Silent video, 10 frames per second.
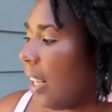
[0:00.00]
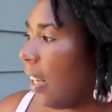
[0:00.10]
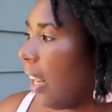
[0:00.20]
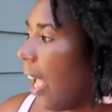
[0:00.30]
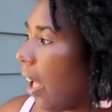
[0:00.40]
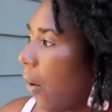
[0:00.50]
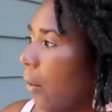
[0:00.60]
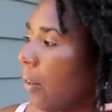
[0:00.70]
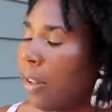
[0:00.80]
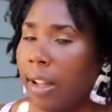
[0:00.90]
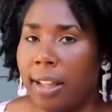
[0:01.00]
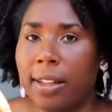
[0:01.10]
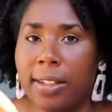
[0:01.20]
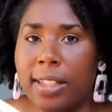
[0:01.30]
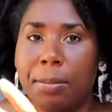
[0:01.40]
and now
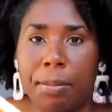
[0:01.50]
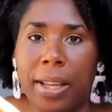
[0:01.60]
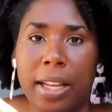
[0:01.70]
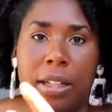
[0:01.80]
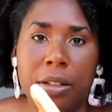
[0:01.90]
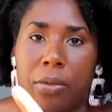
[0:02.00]
there's this big